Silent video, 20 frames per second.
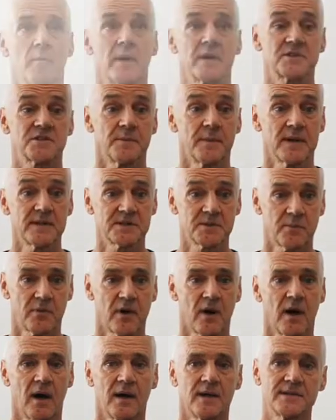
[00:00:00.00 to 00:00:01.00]
much to my
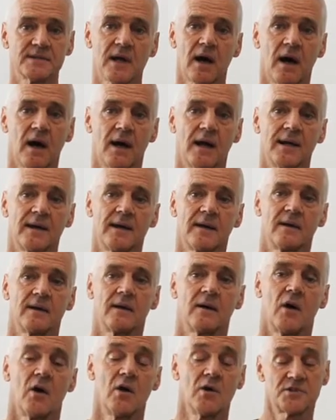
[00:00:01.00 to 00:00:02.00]
surprise, I
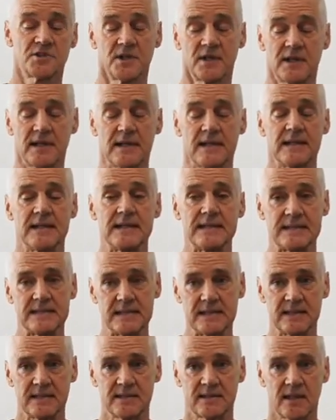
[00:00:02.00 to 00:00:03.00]
urgently
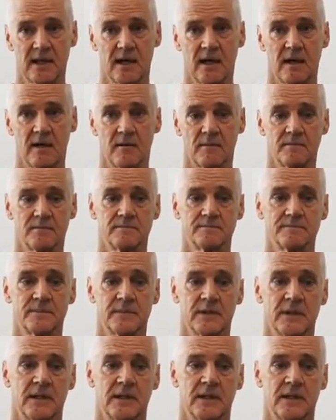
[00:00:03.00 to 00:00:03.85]
needed um,